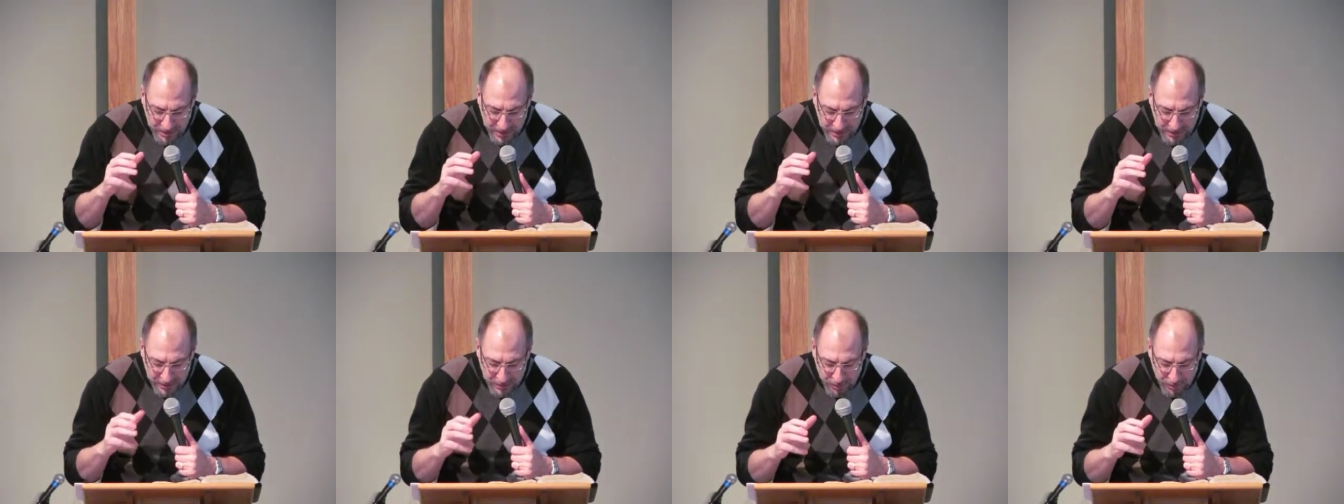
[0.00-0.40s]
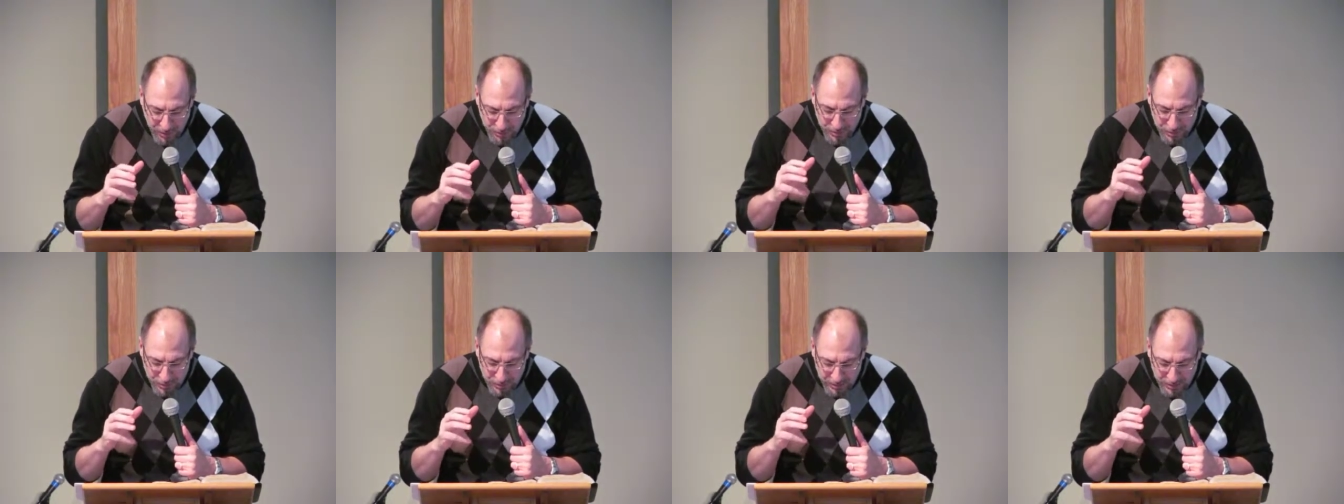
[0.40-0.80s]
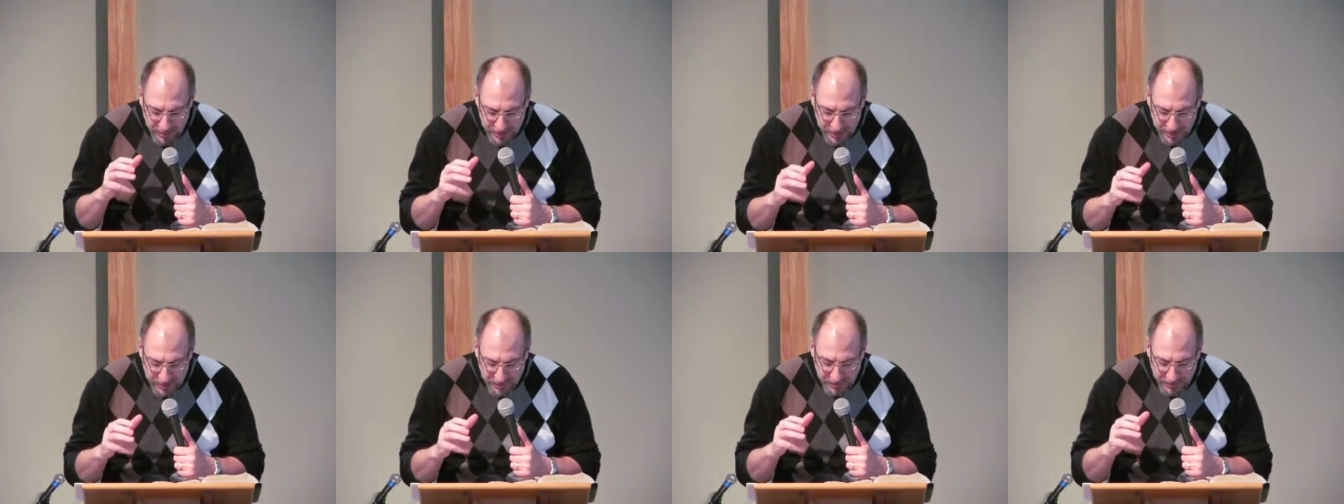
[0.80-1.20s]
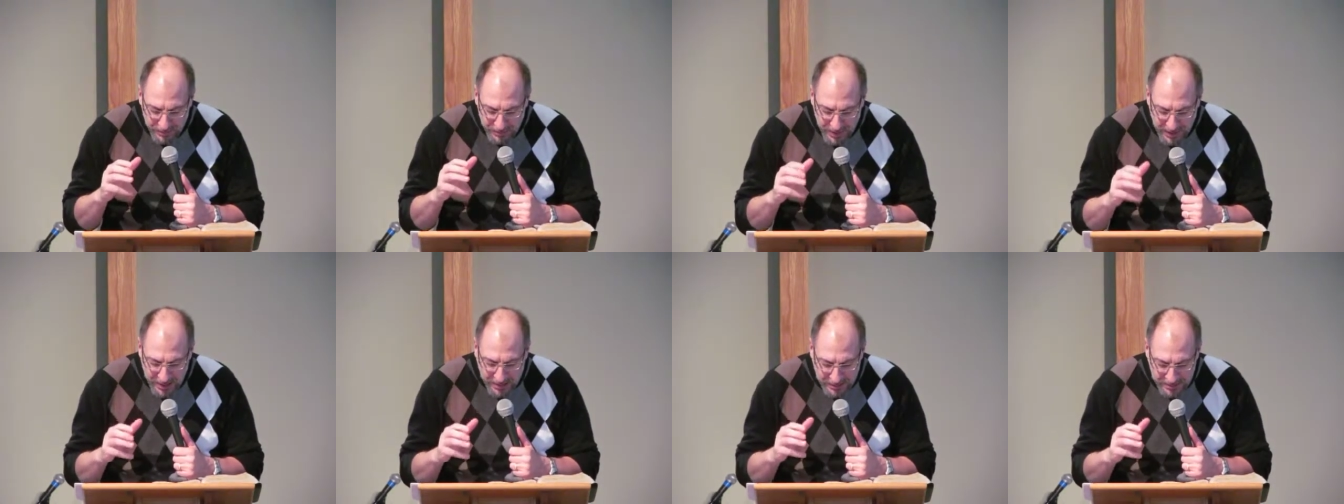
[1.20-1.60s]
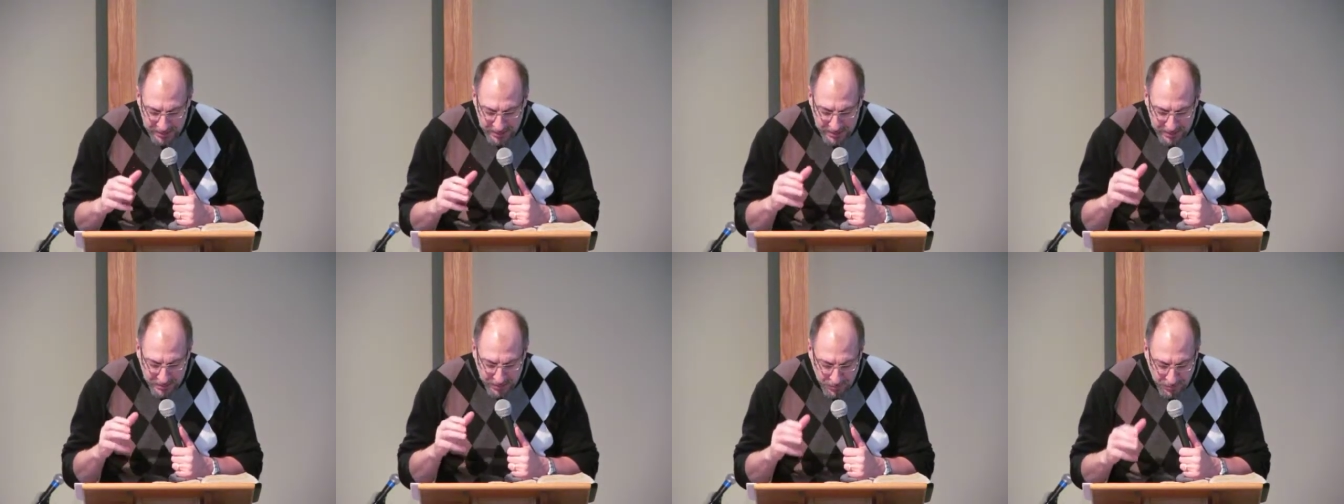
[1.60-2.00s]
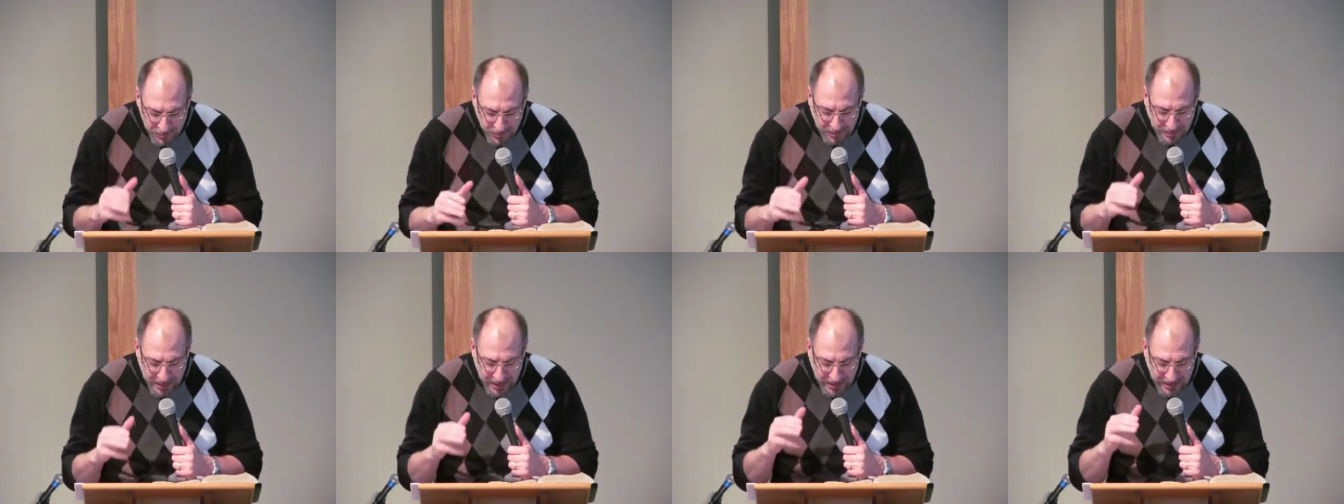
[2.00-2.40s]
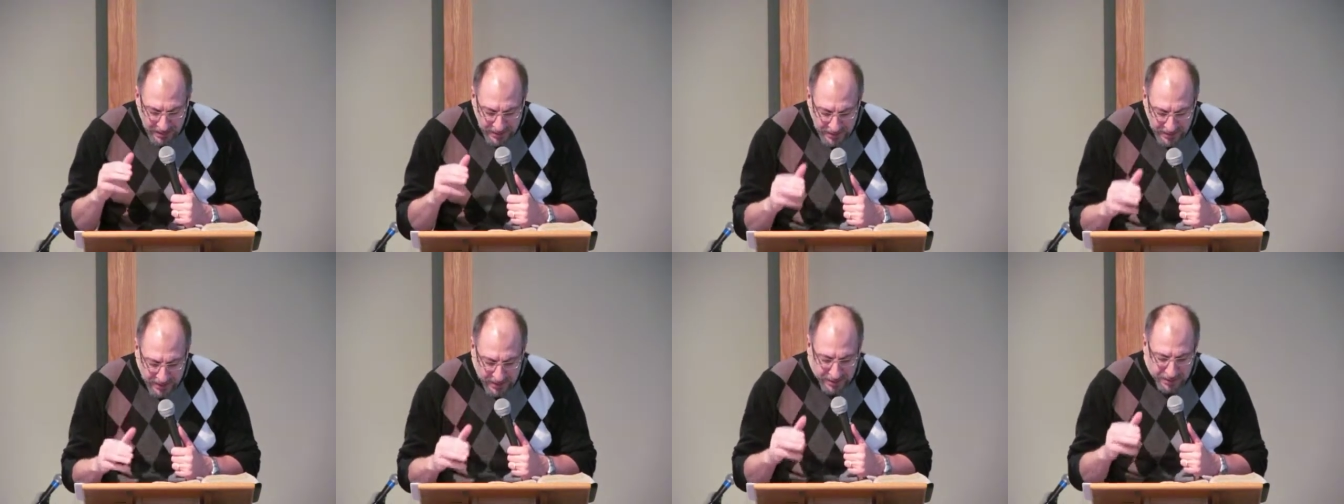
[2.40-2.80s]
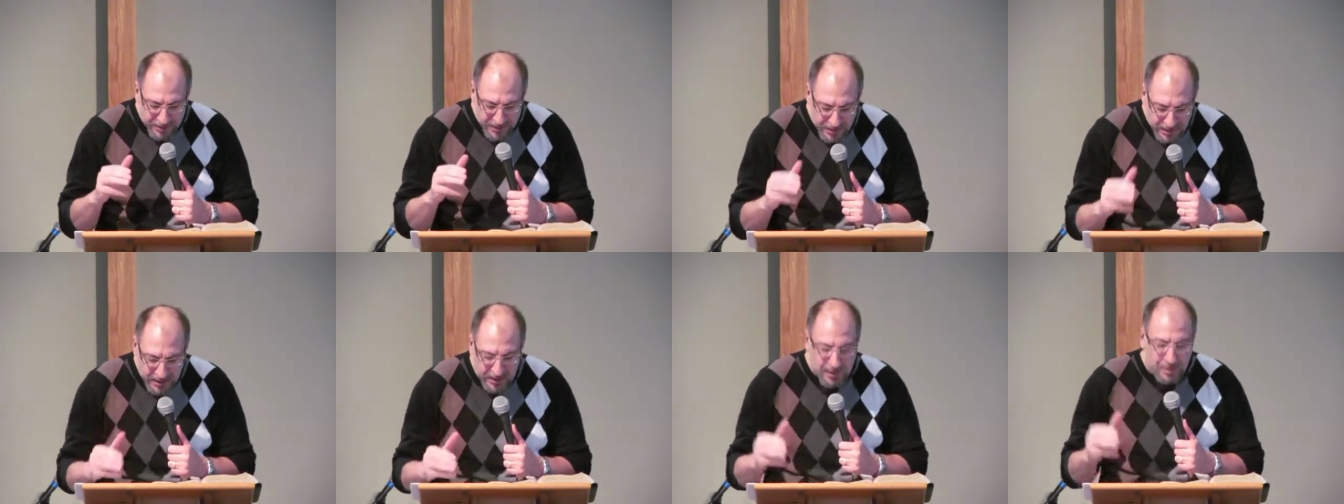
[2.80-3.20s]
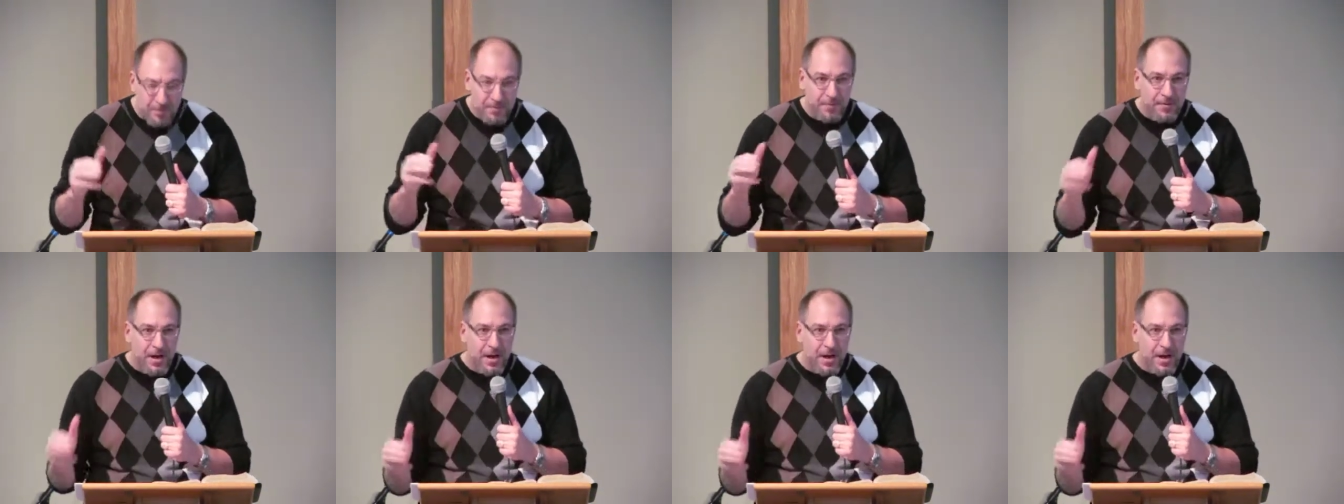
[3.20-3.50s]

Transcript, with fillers: that those who live like this will not inherit the kingdom of